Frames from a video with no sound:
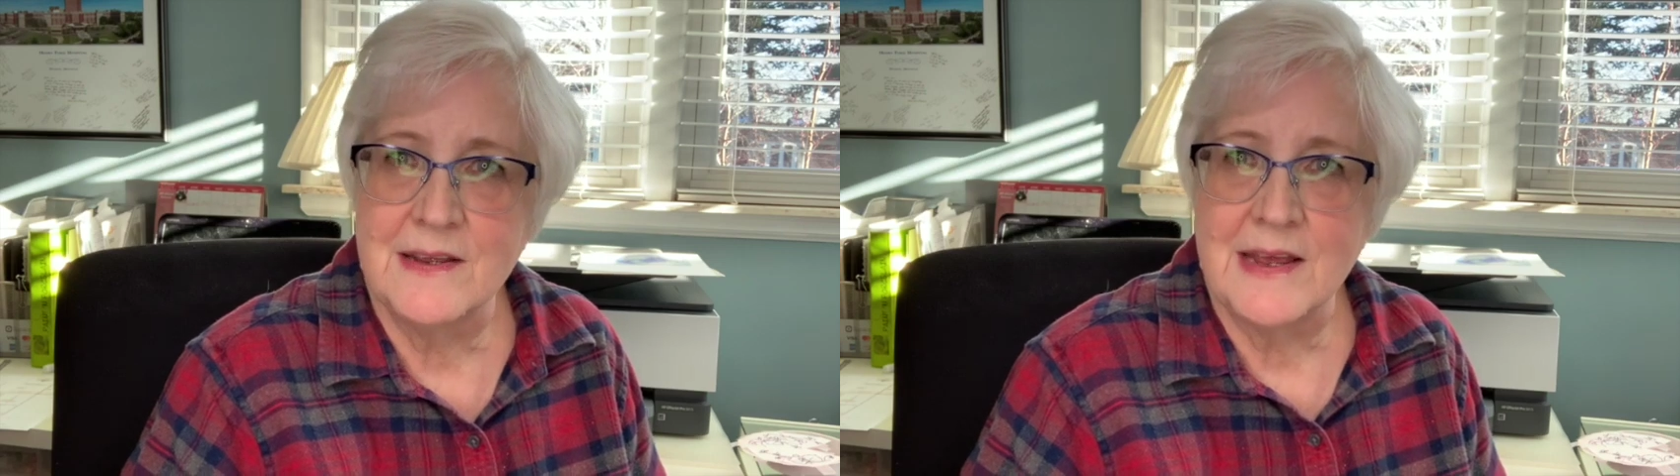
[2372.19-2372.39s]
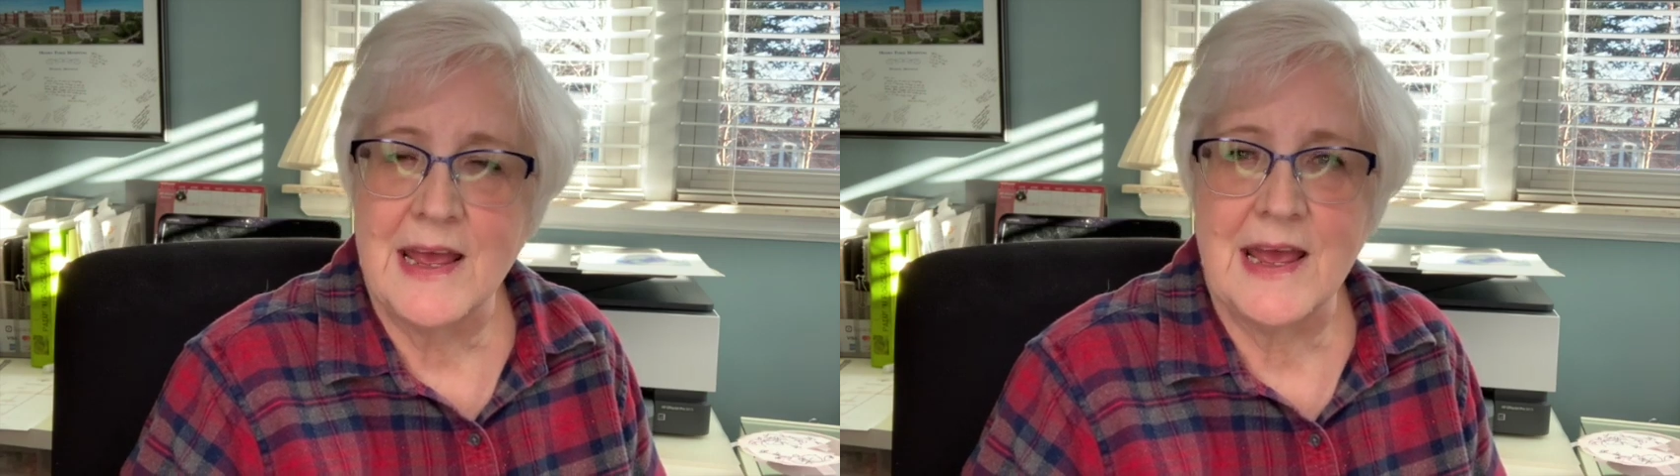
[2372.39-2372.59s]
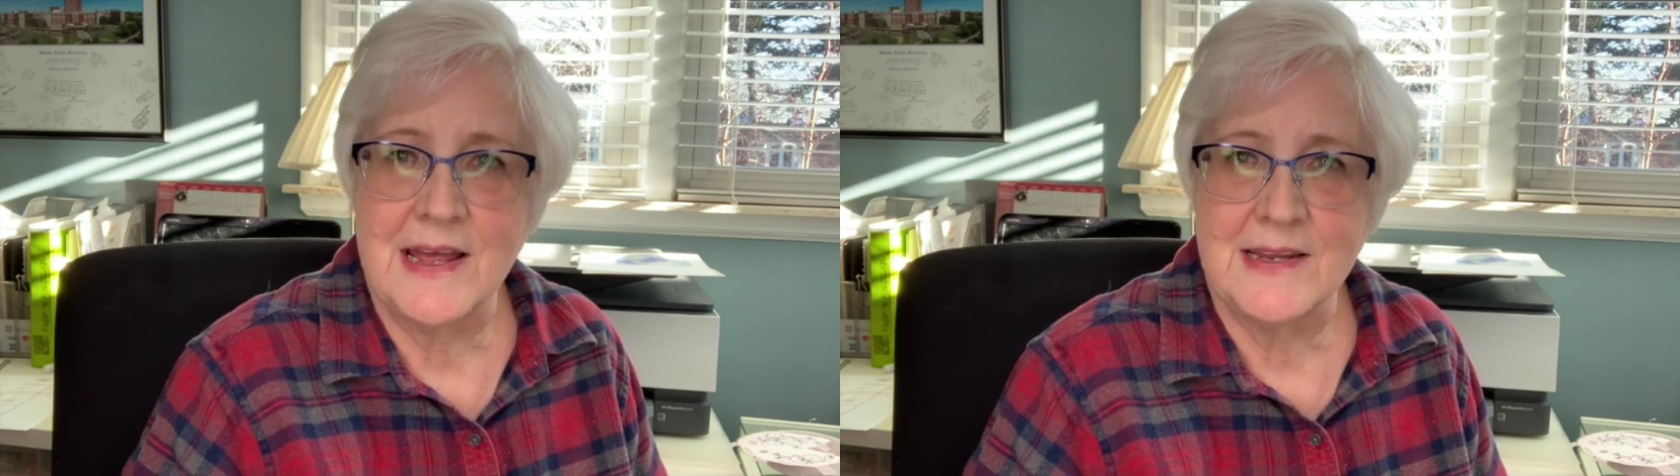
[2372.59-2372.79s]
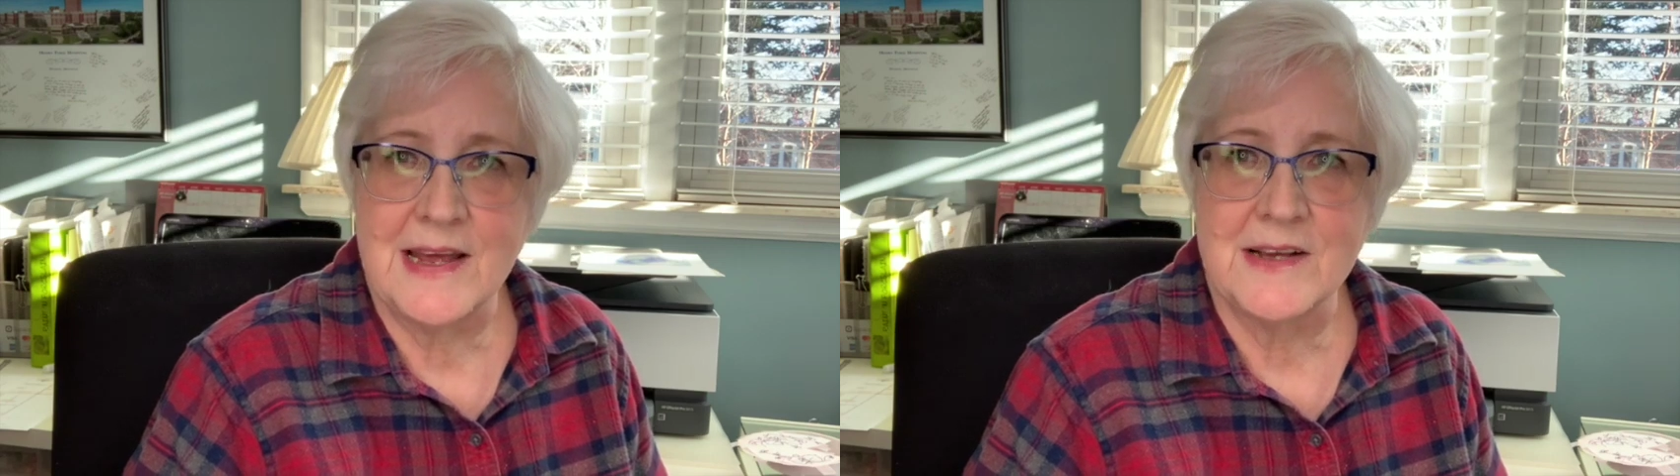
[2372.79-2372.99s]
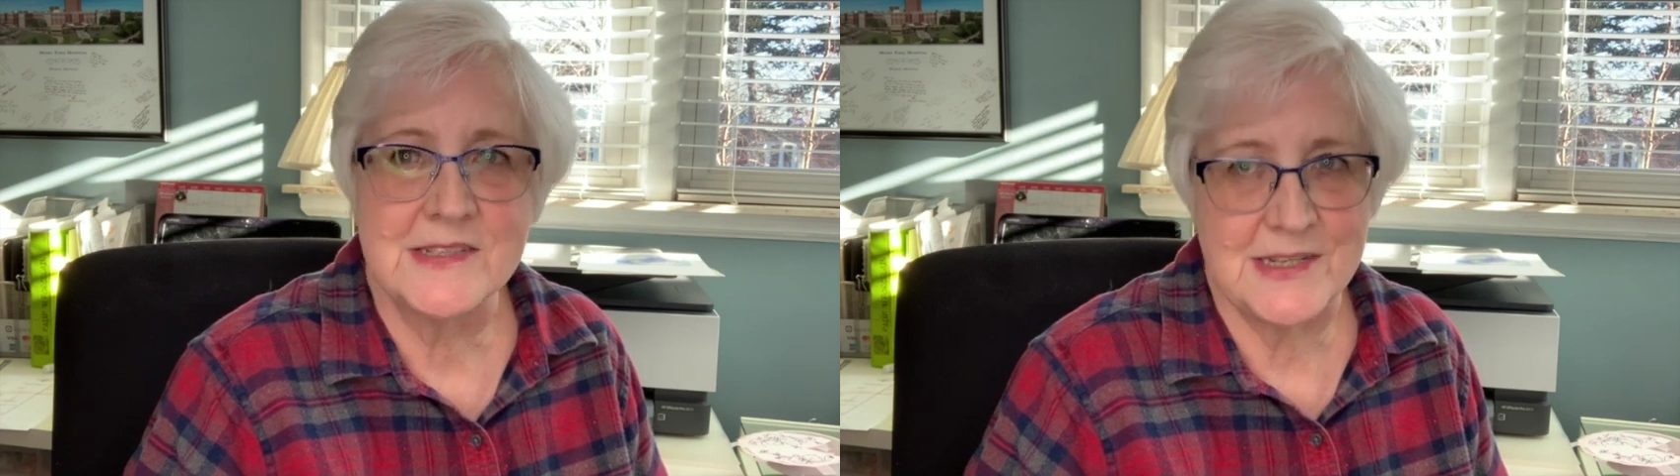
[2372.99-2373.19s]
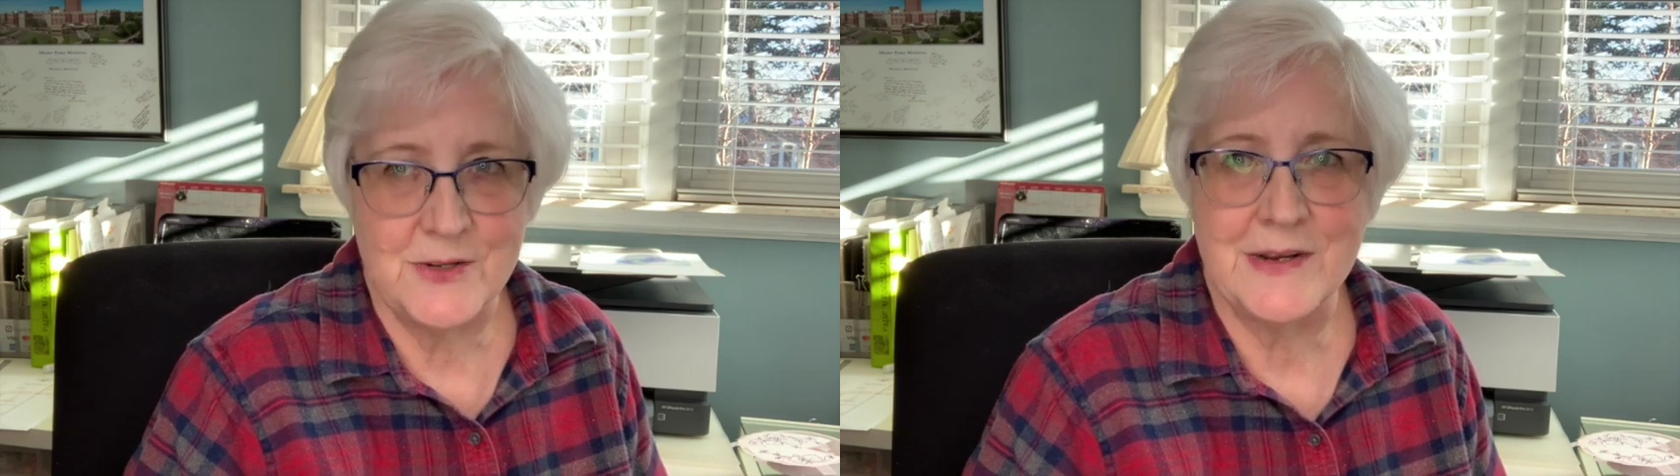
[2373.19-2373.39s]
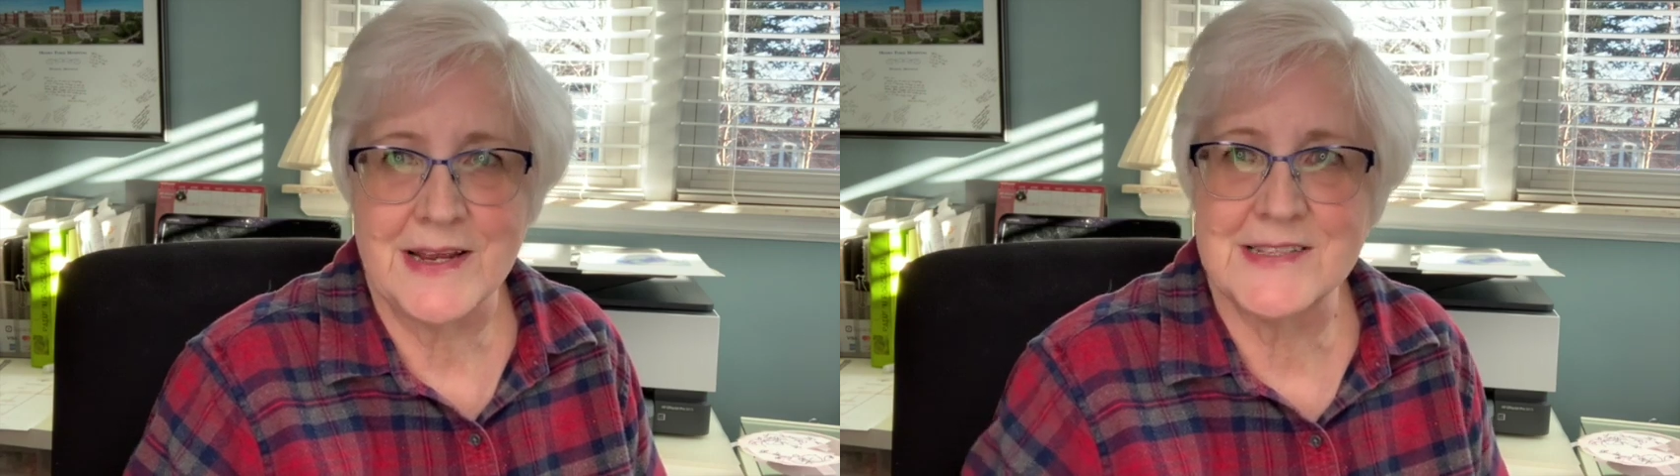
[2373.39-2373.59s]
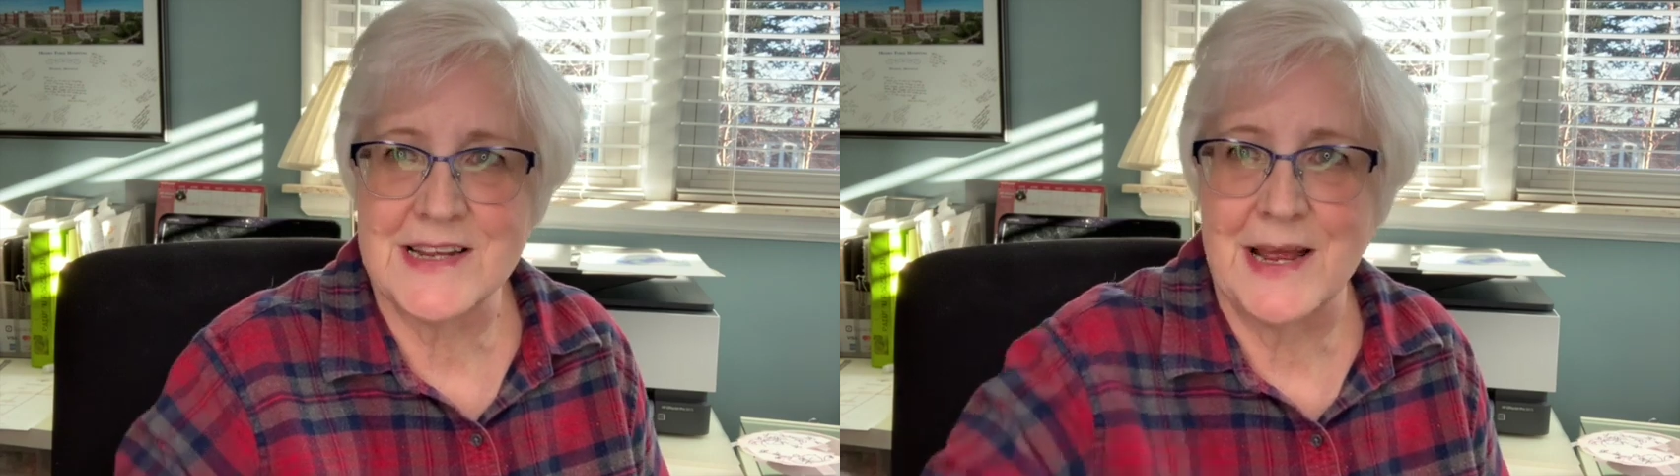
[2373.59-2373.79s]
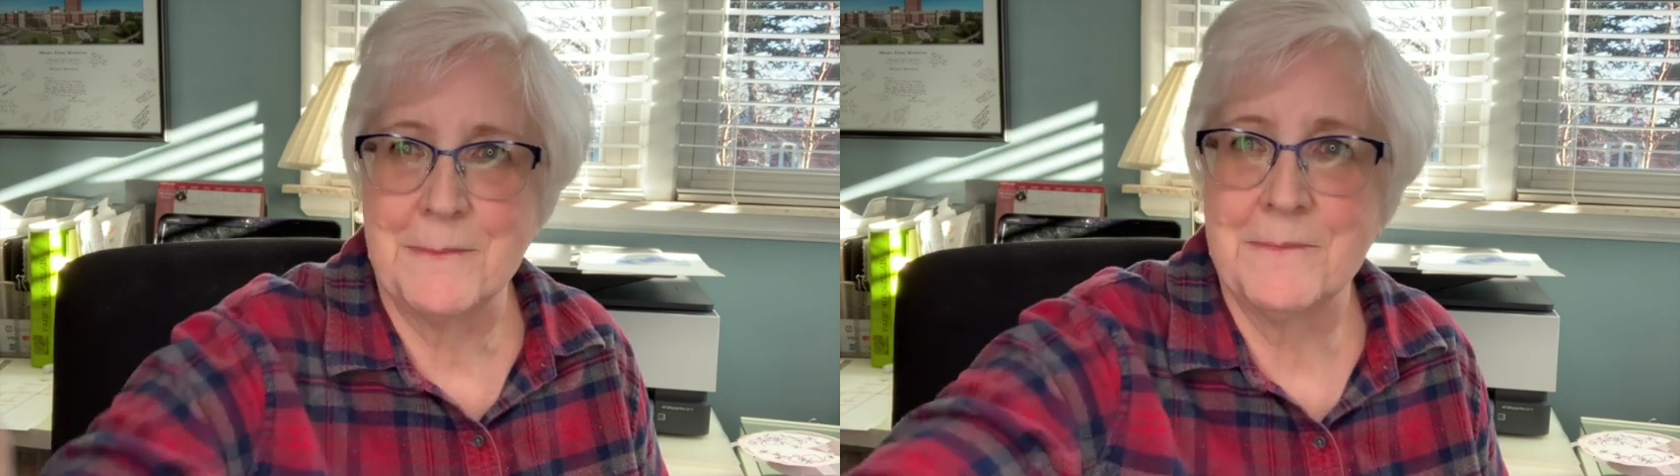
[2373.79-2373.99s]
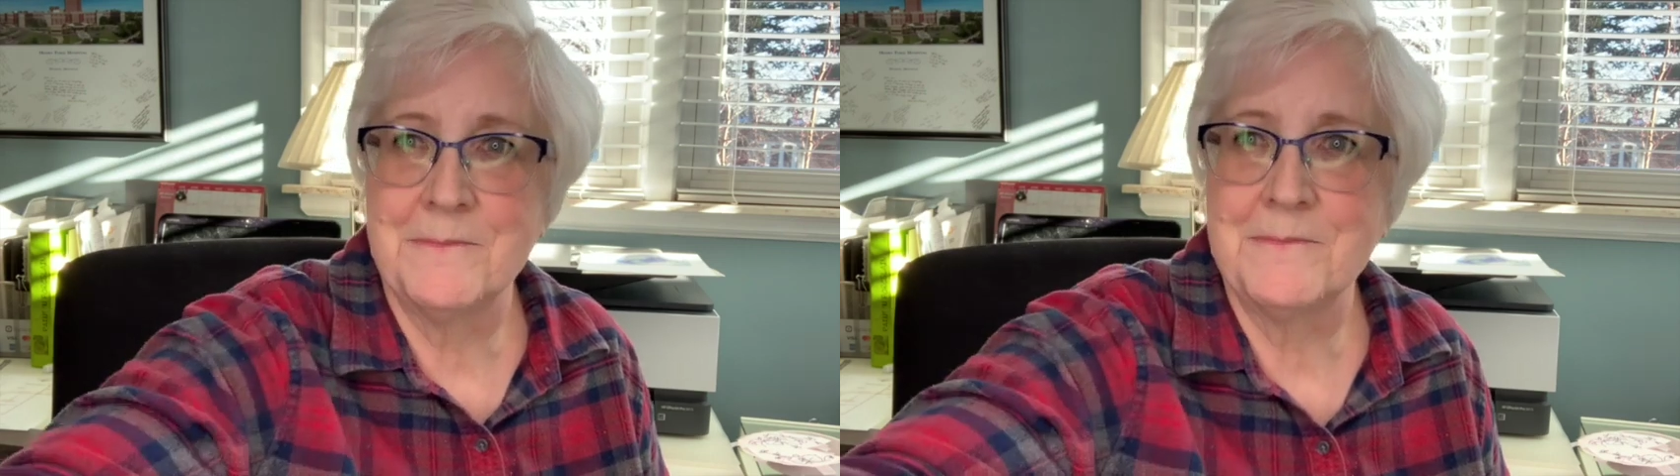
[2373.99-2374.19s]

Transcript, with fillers: and I'll see you next time.